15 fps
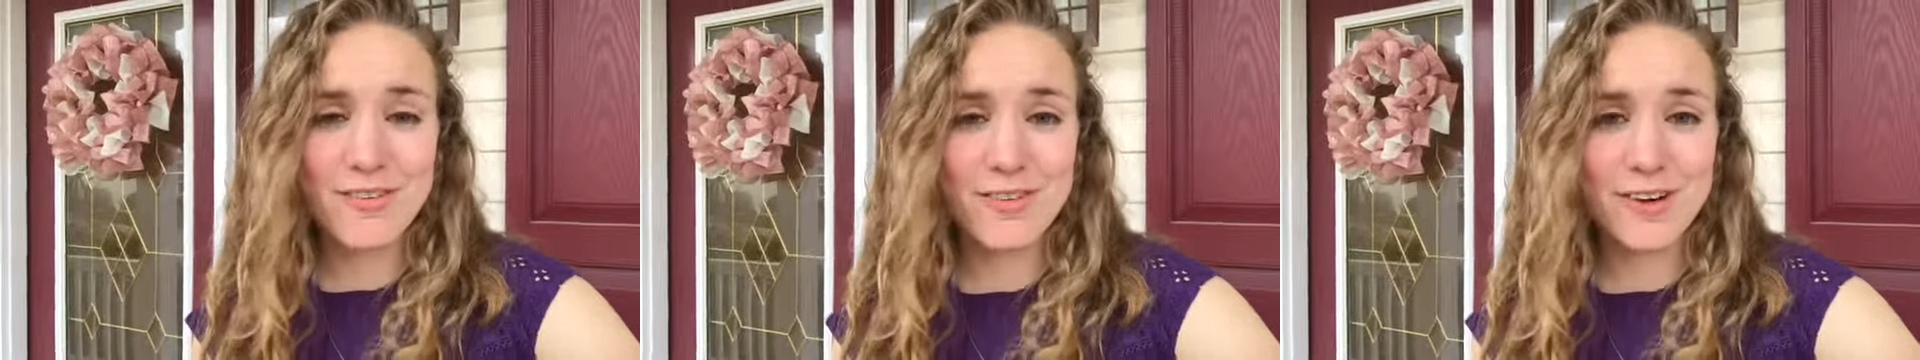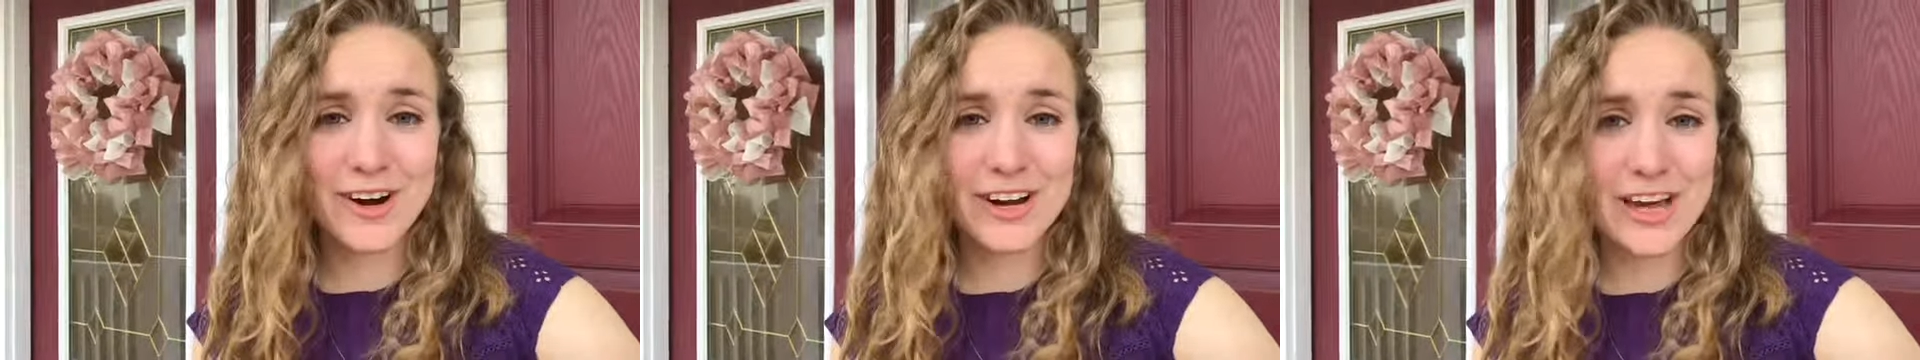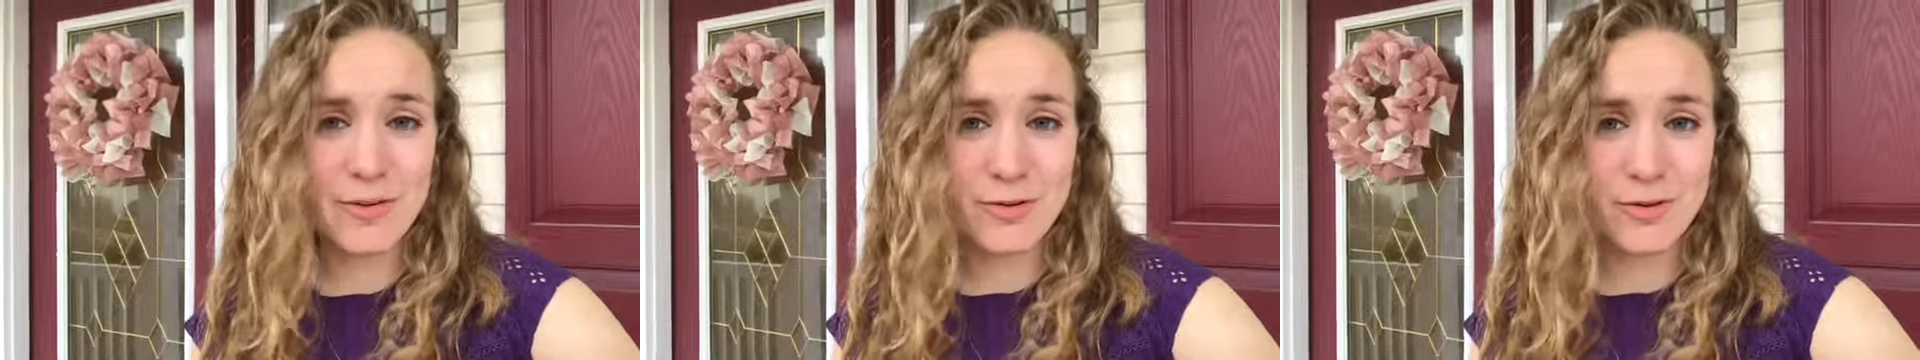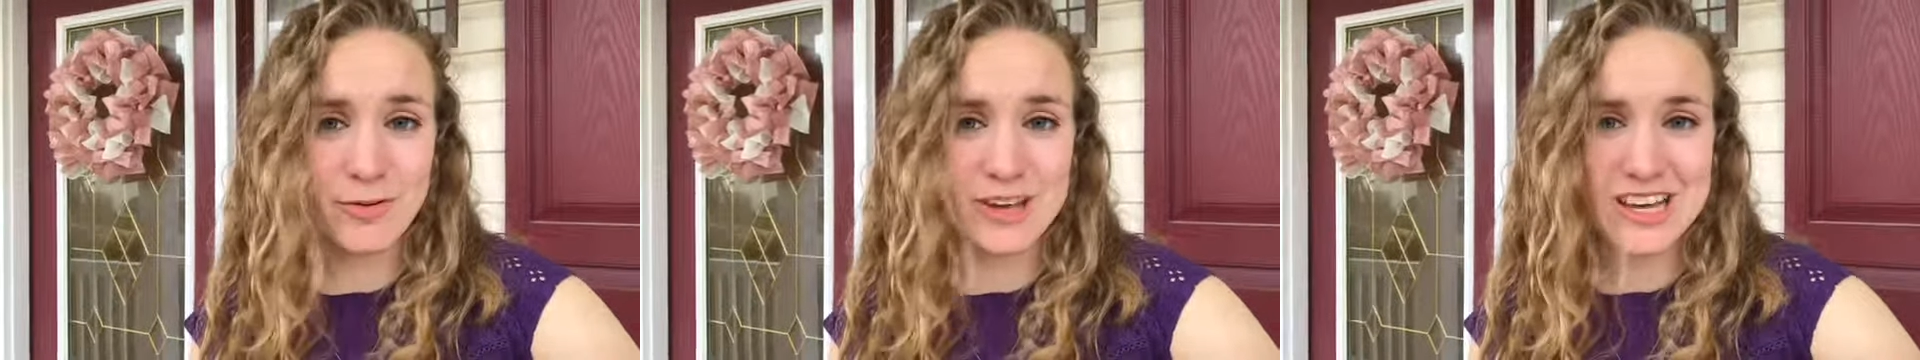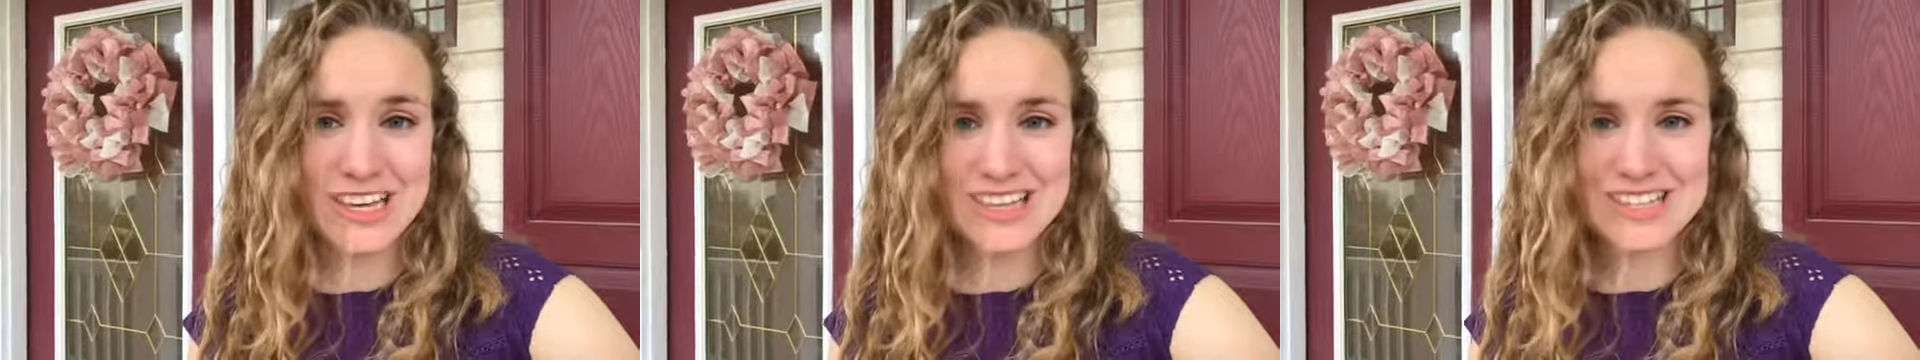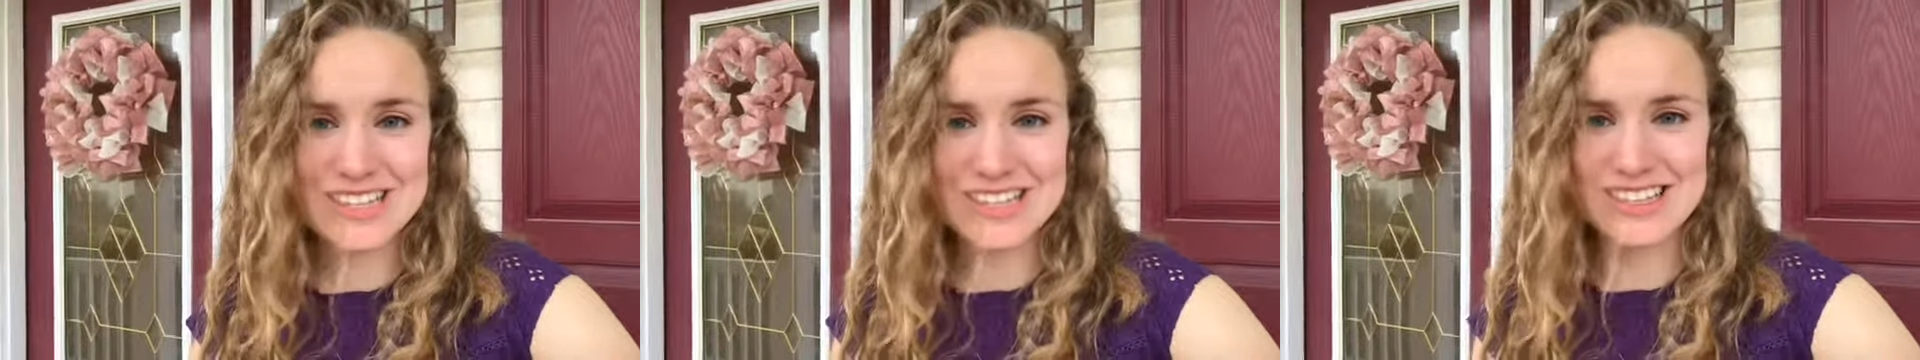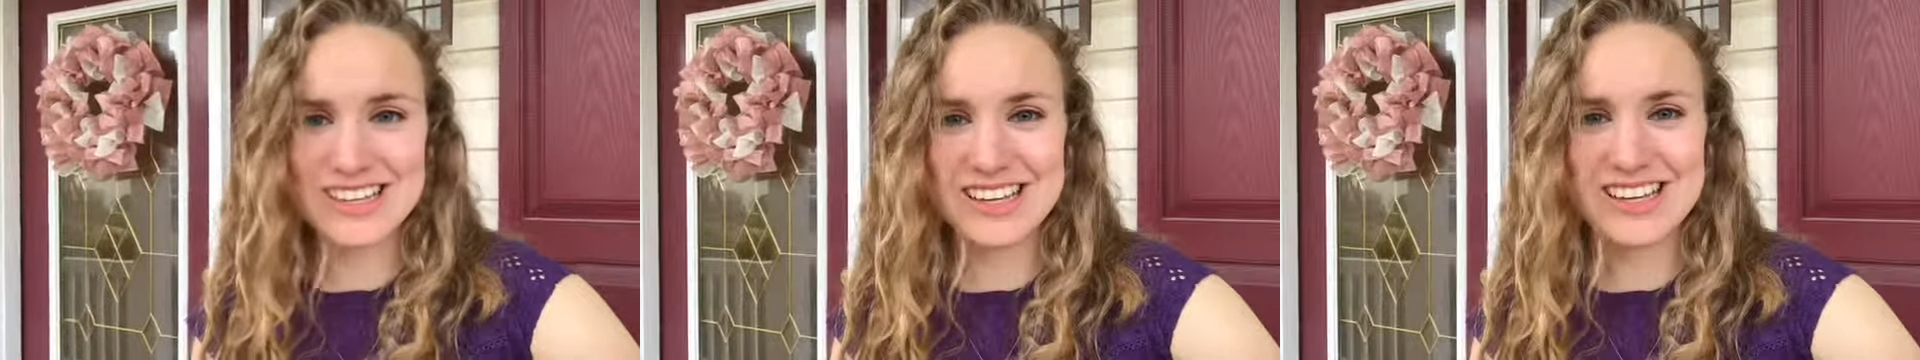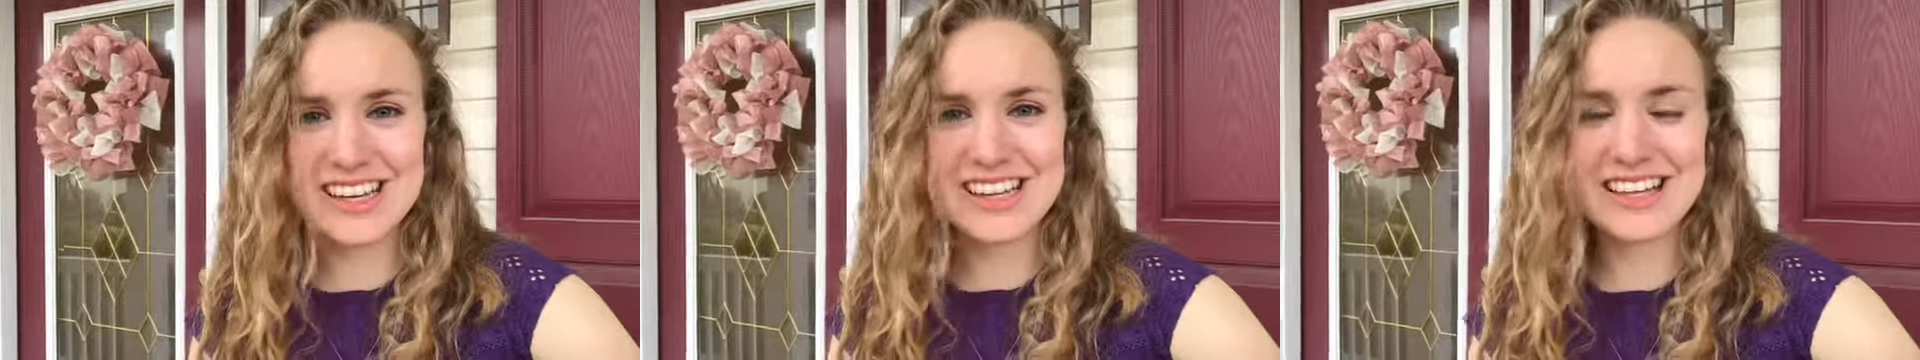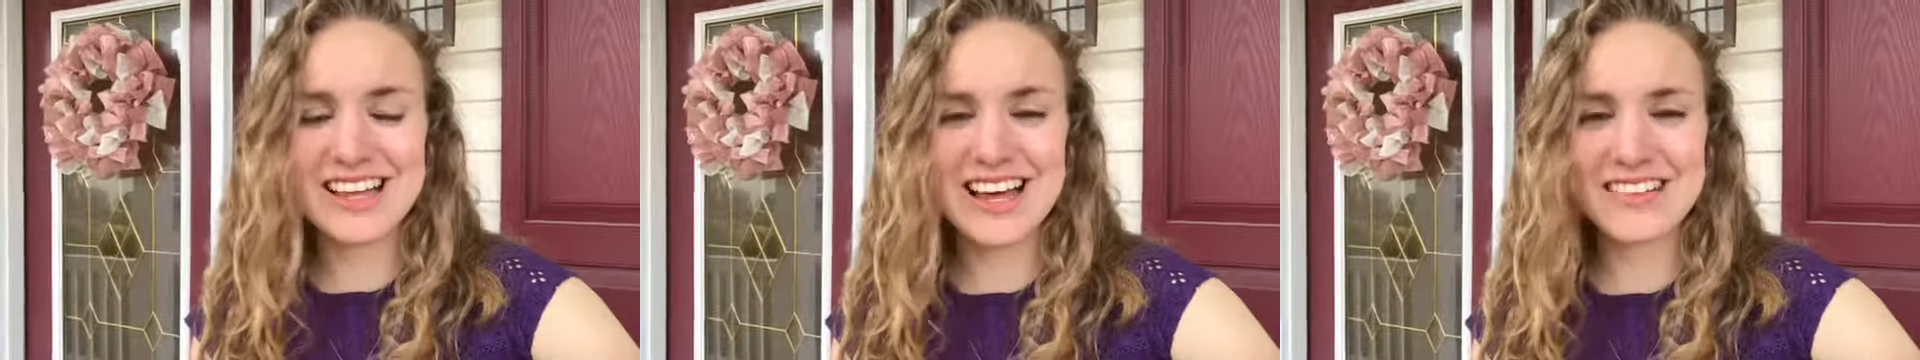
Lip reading: for a couple weeks in the